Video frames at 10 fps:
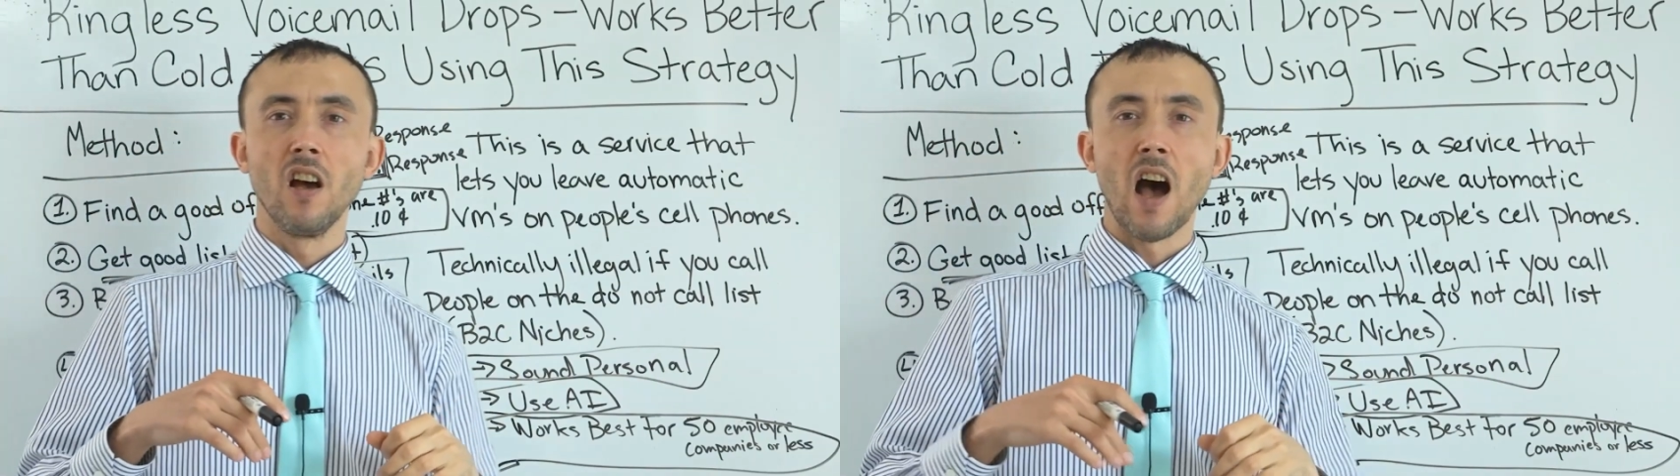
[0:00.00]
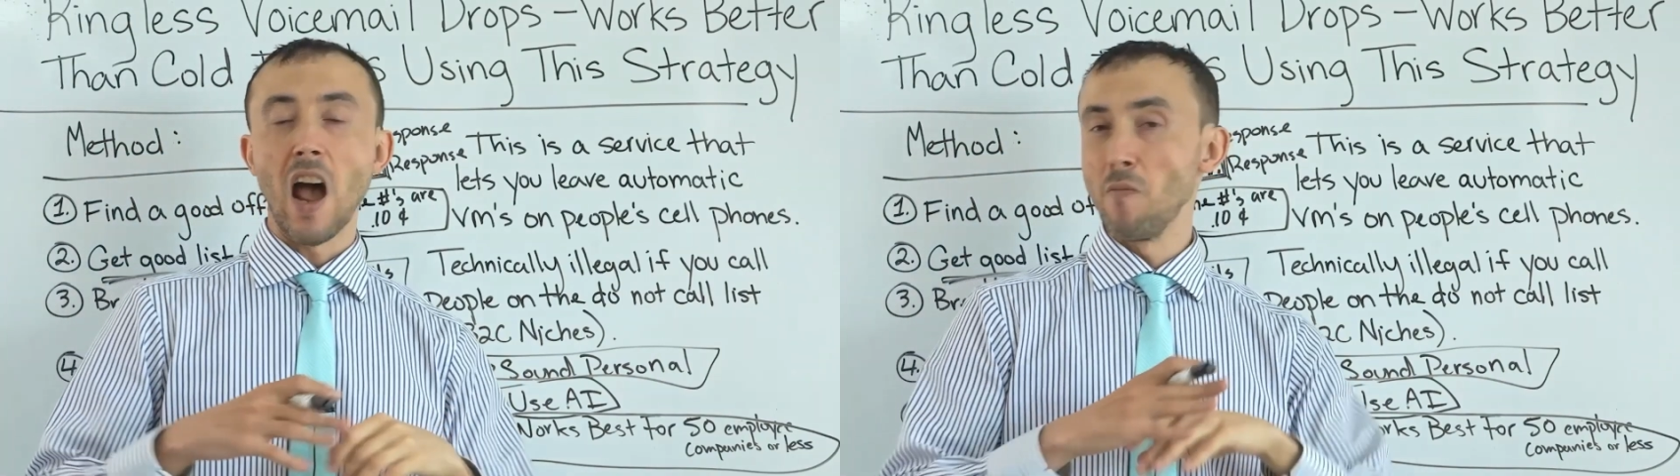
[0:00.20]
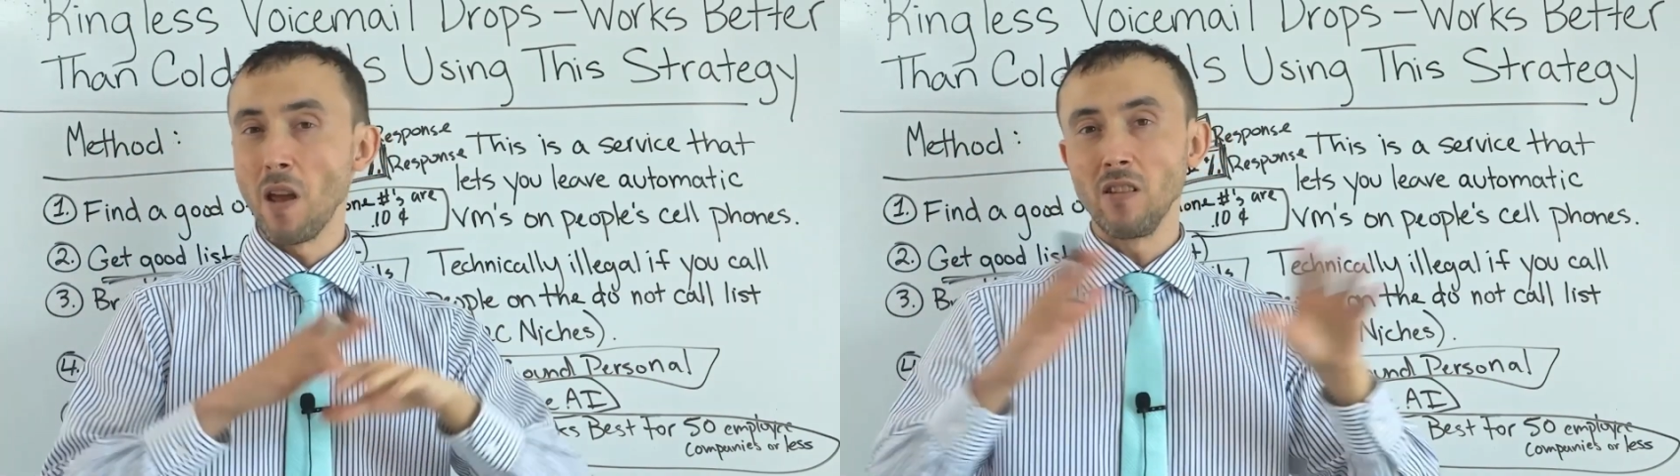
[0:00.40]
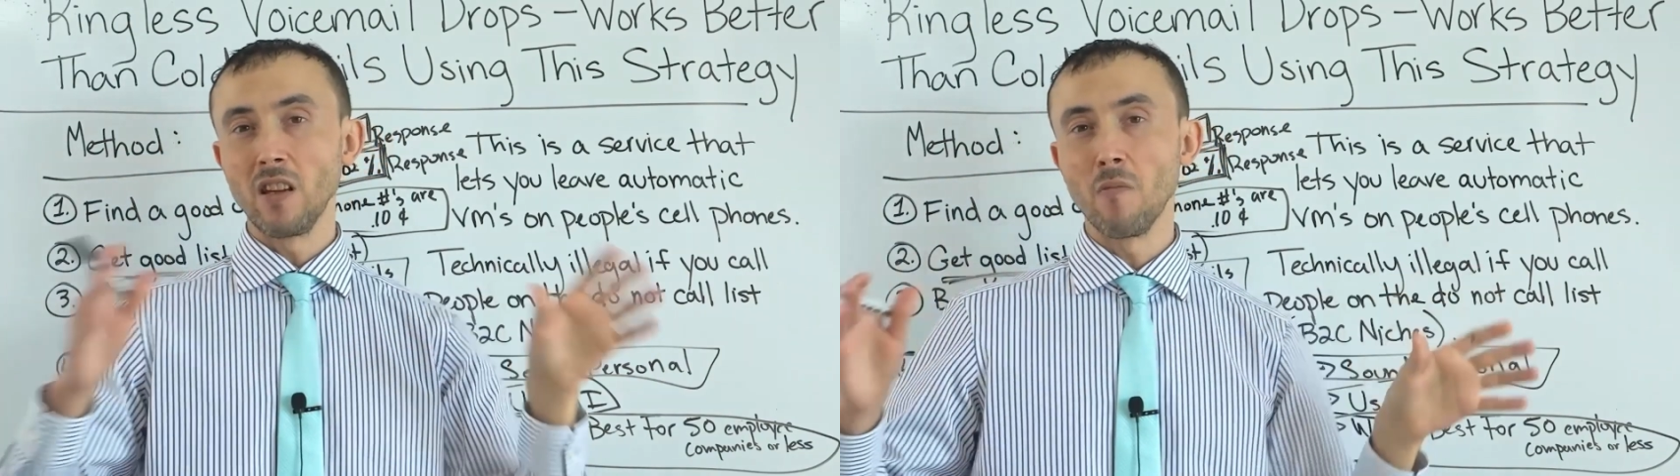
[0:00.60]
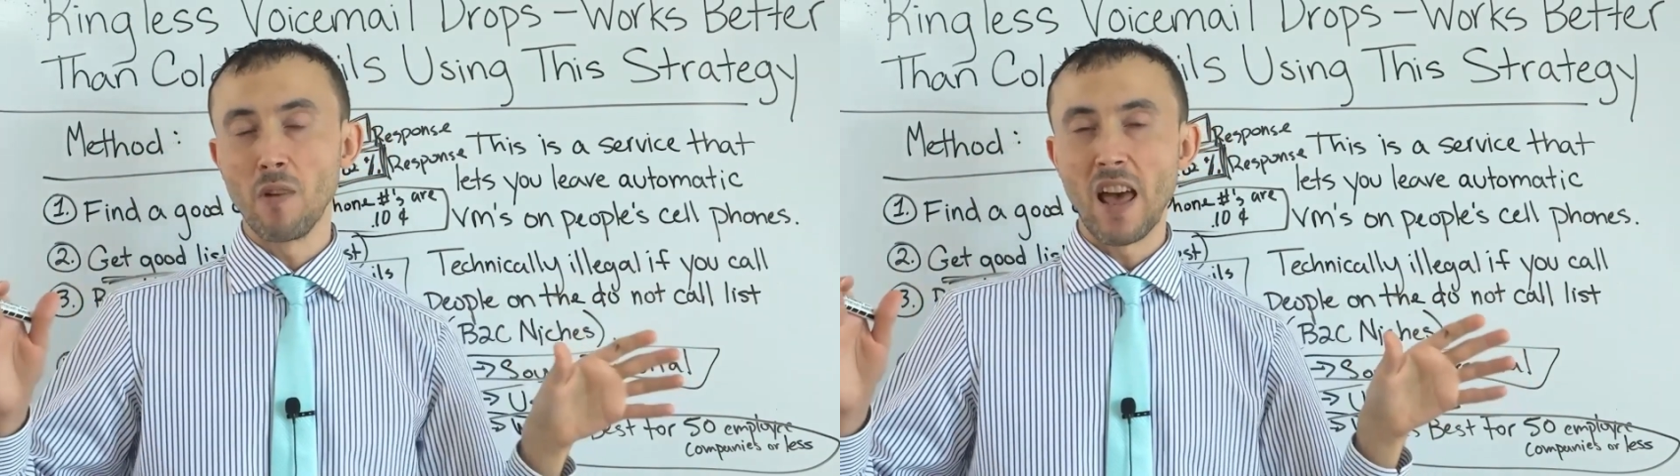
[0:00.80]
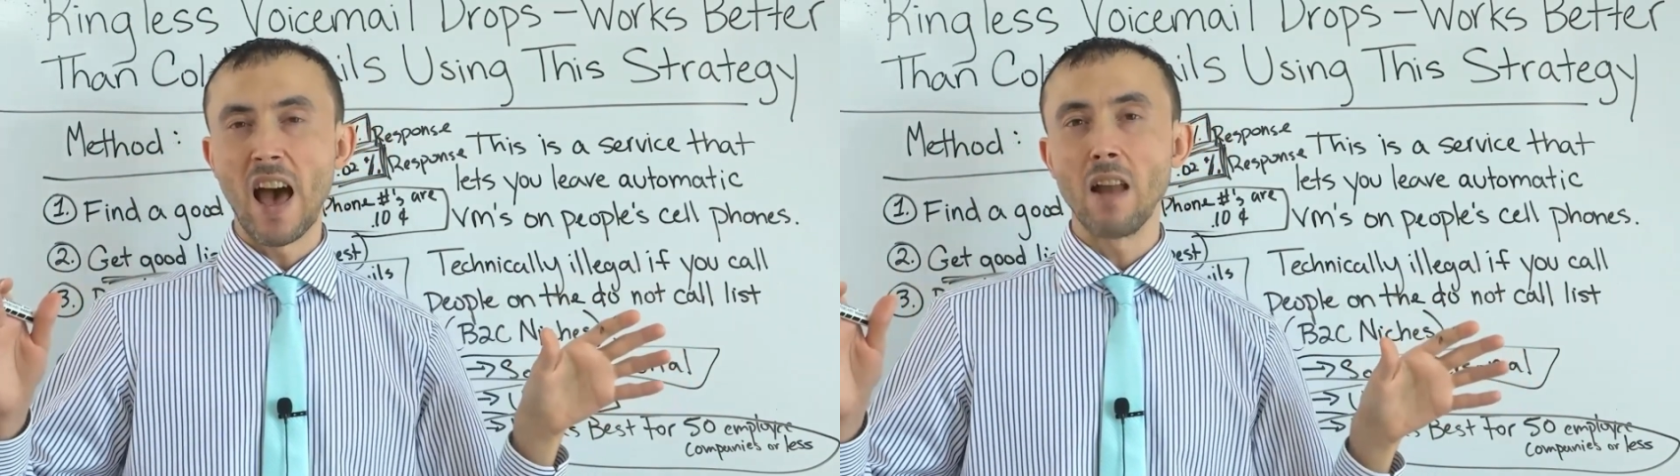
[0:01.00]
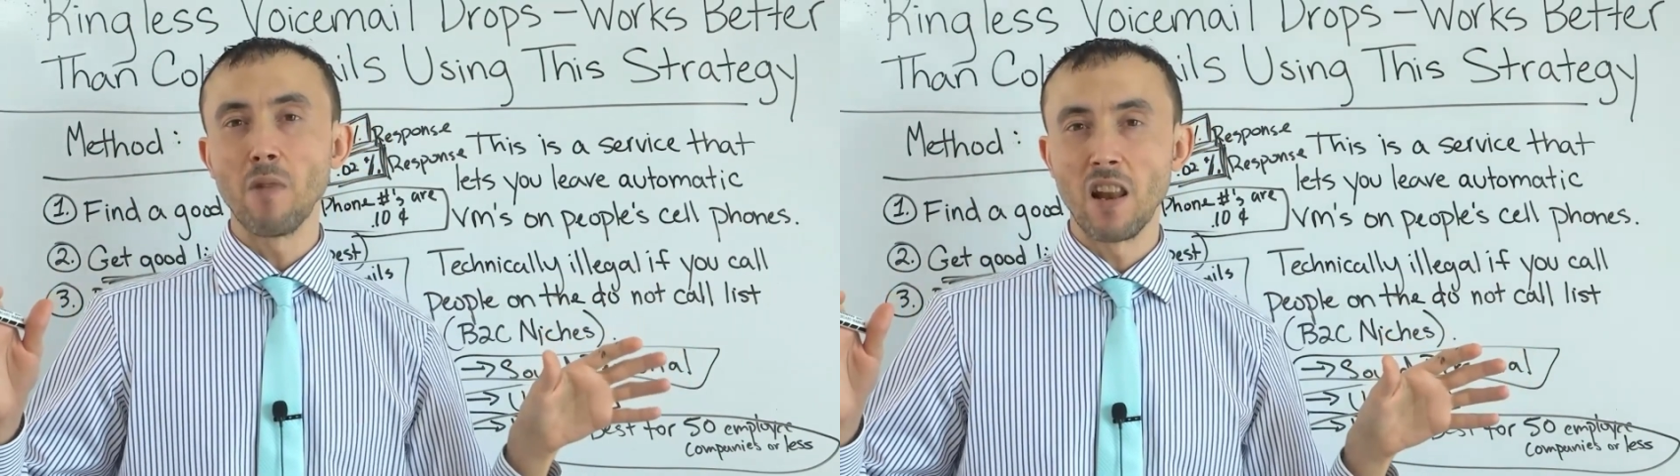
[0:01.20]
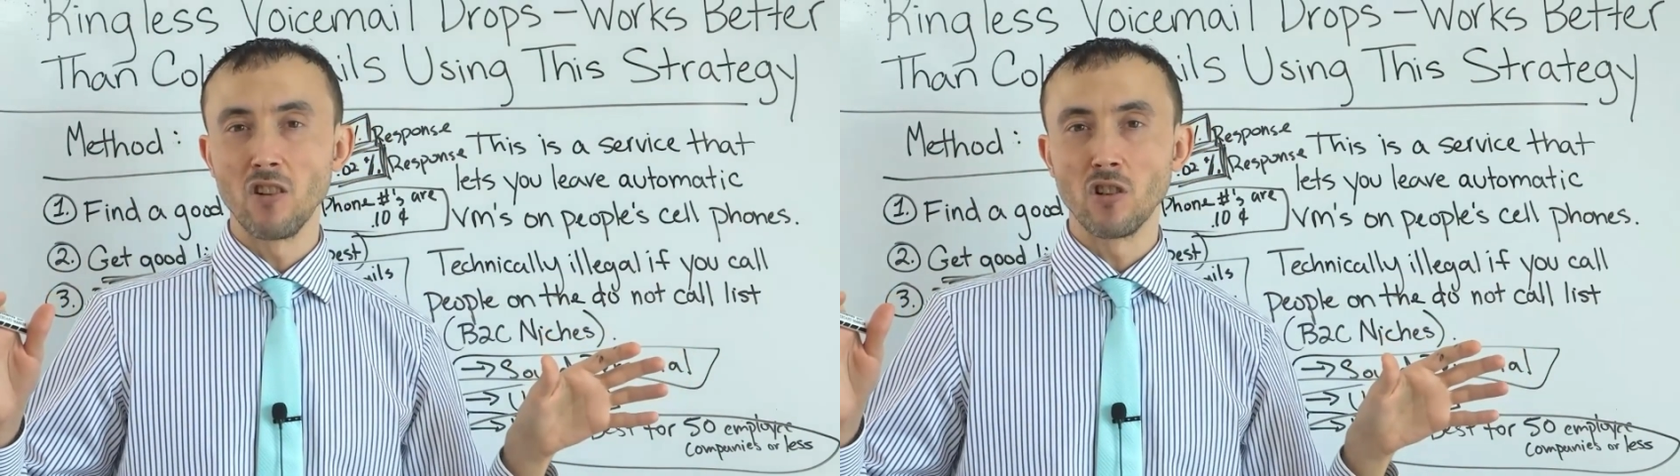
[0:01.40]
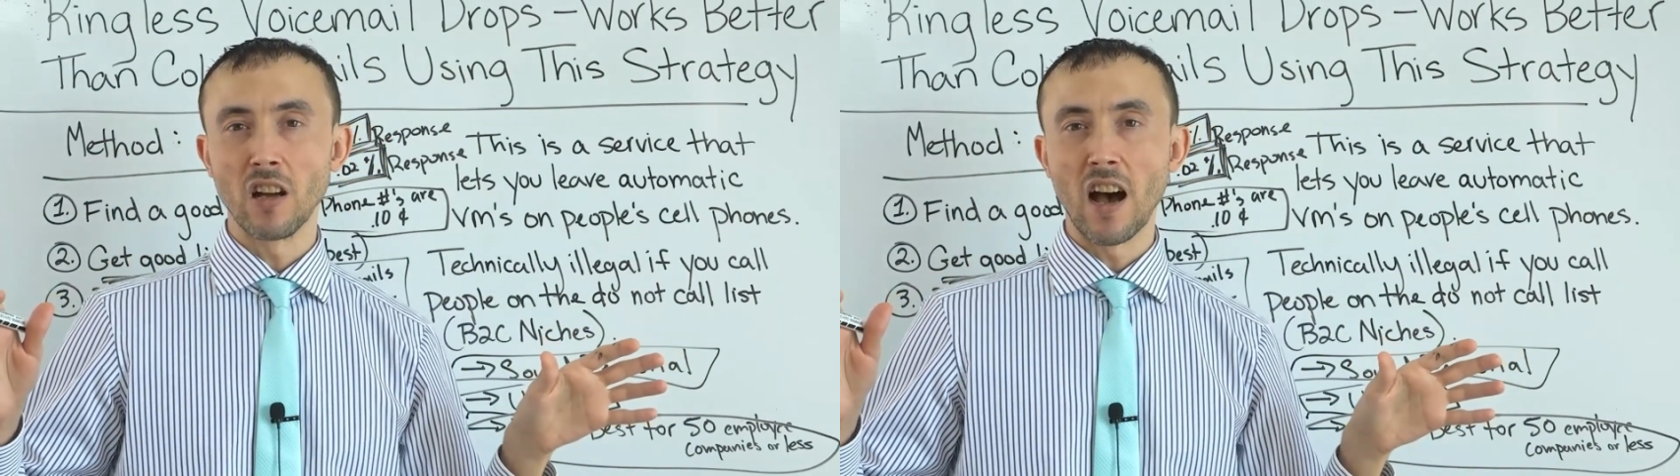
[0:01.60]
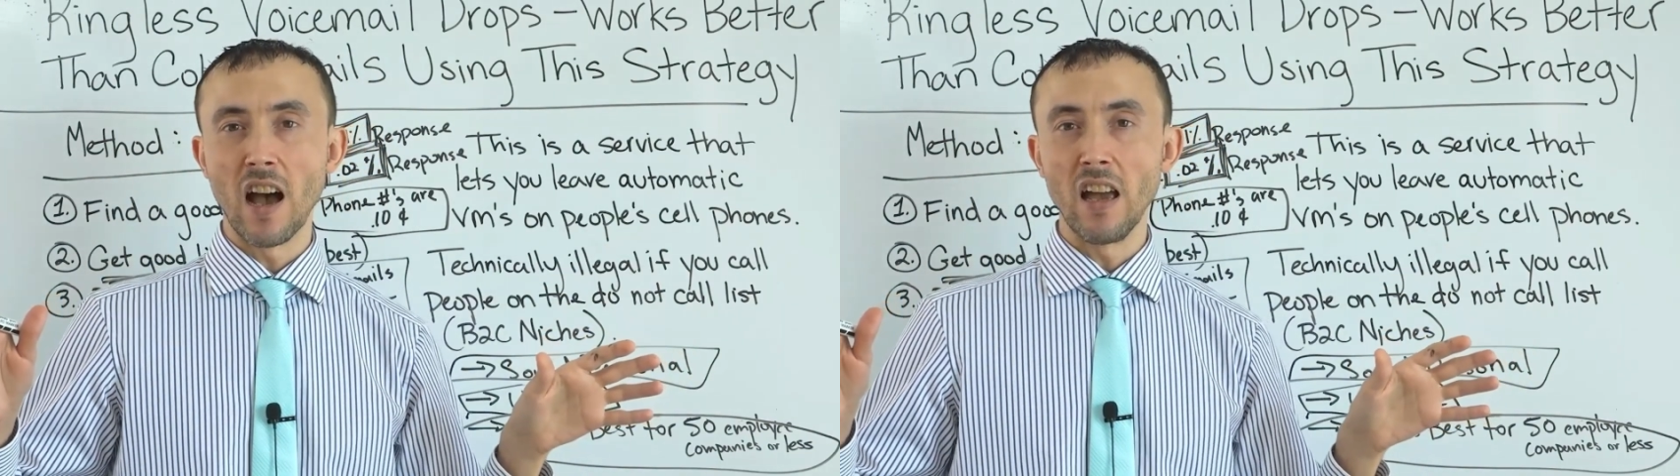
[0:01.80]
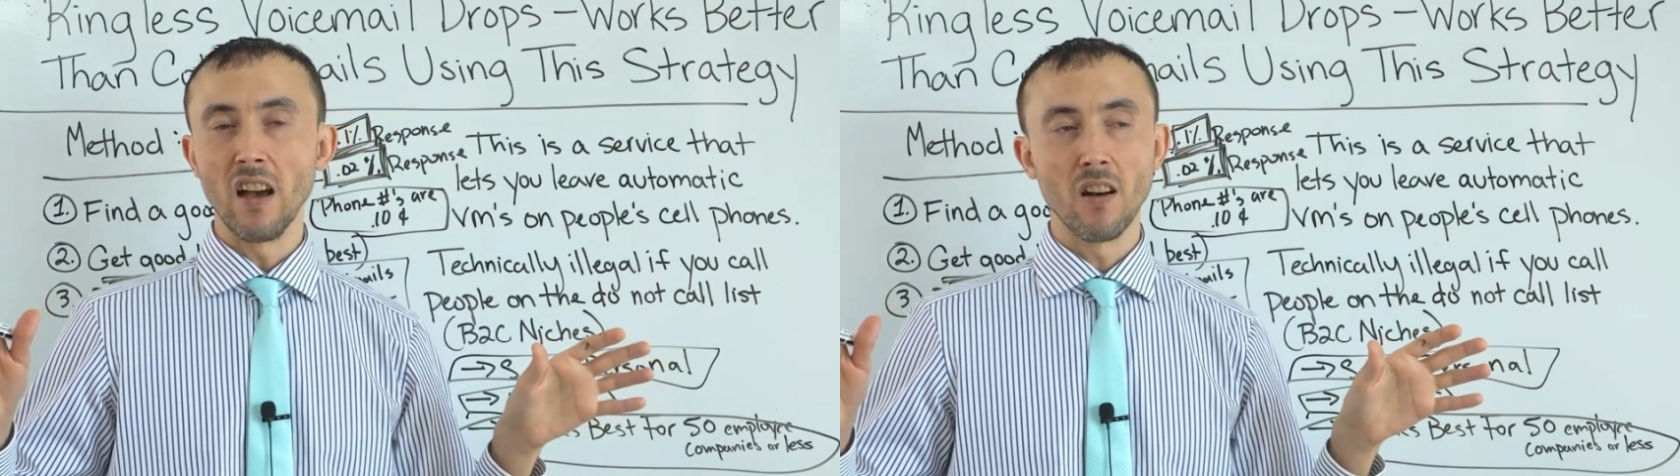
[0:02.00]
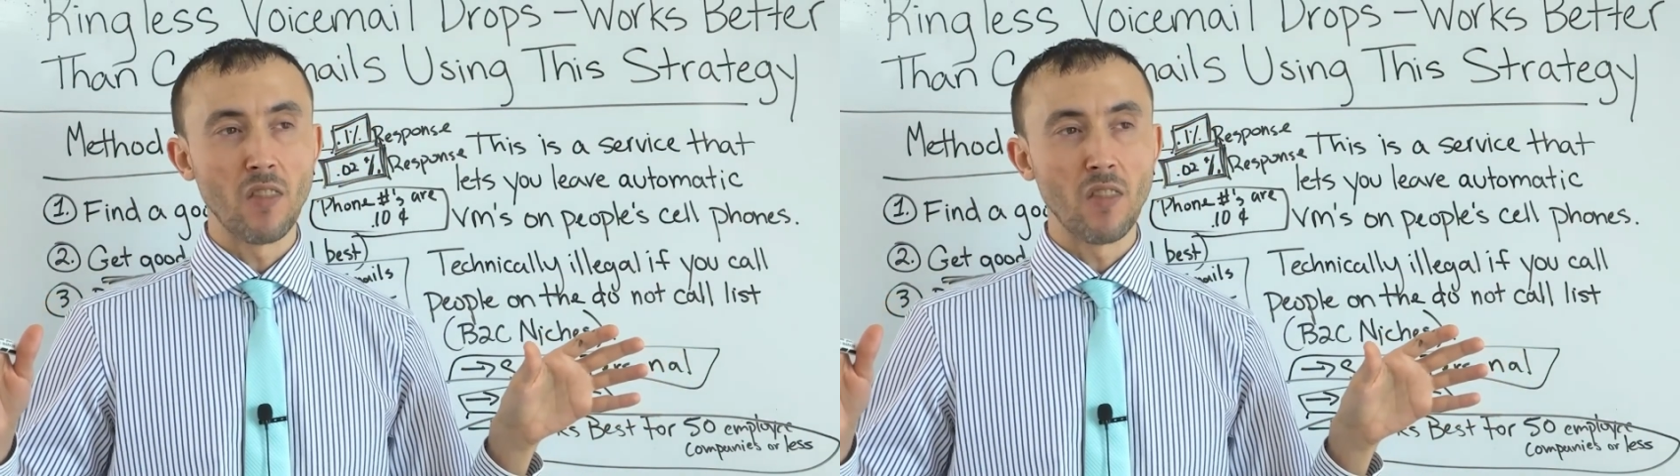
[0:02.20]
I mainly am an ad manager guy